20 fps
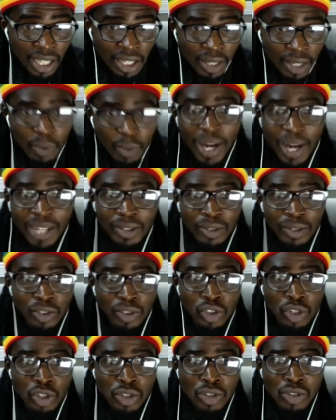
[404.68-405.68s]
why don't
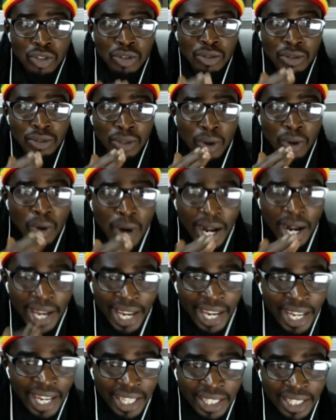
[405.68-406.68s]
just you go
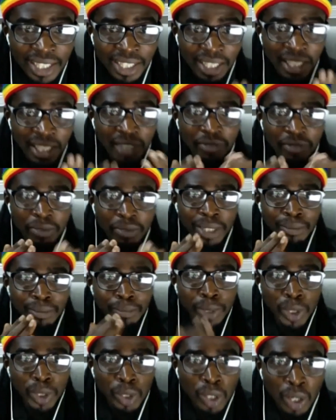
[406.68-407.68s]
ahead, give me the
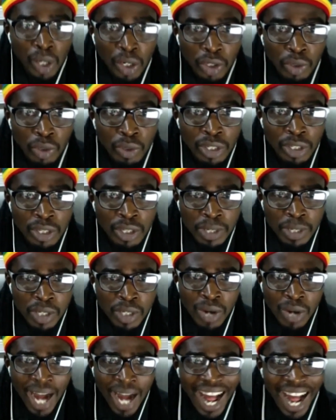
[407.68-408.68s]
monologue you want me
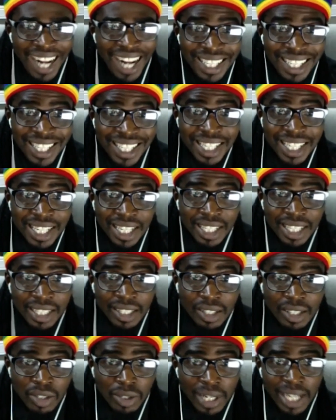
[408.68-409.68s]
to act
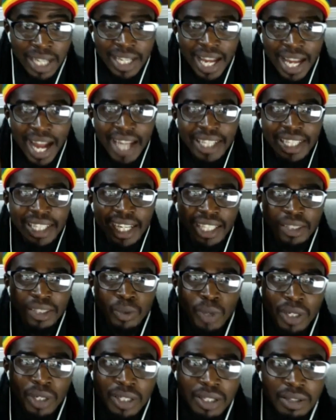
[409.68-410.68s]
so that I can
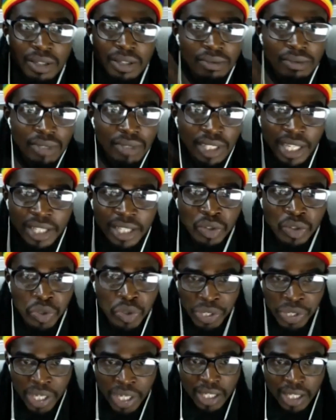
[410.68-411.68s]
what? Get to
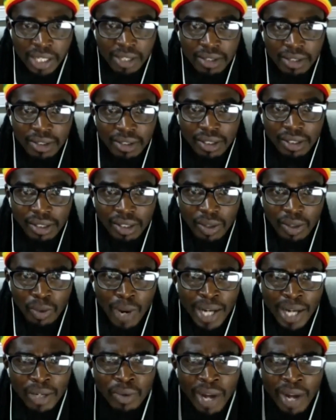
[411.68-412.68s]
it.
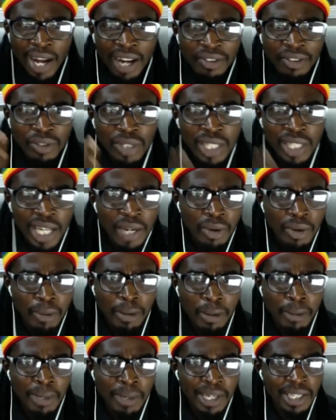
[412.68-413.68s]
Why do I have to tell you
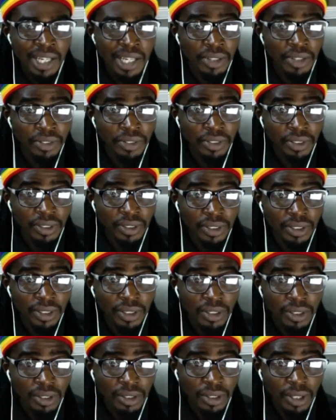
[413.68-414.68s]
about myself?
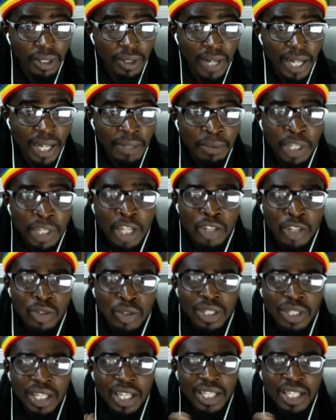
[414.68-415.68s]
All right? So
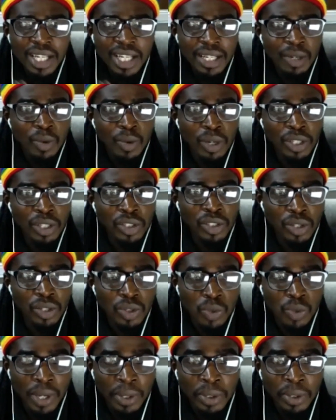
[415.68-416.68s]
these are the questions
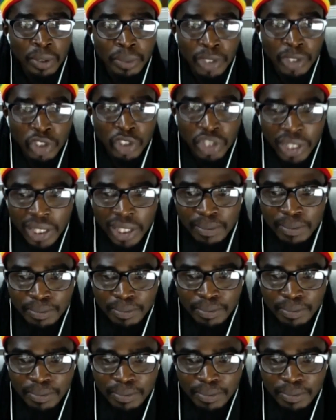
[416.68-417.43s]
we are going to be treating.